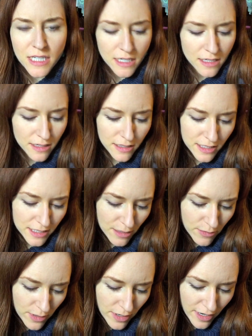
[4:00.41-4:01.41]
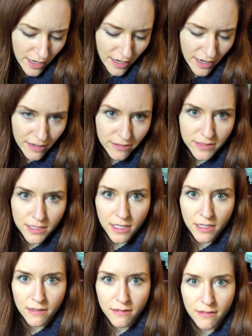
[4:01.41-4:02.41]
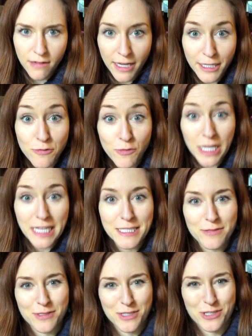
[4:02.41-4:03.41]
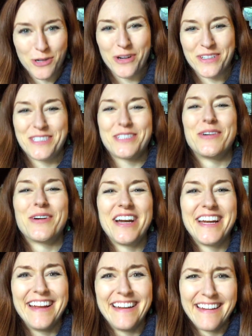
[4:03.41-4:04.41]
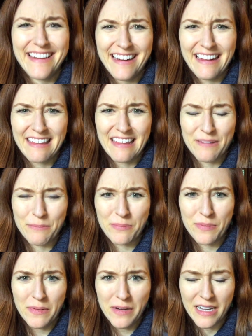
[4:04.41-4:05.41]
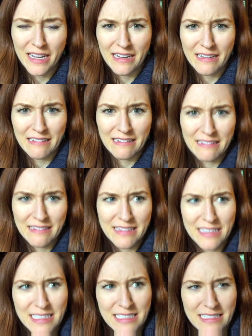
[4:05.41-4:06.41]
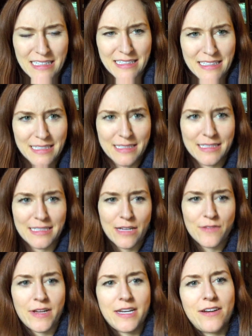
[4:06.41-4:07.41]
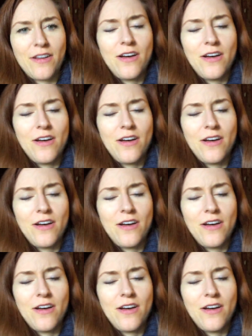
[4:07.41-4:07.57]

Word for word: like, because I was like, I didn't realize it was a short story. I thought, boy, this doesn't sound right at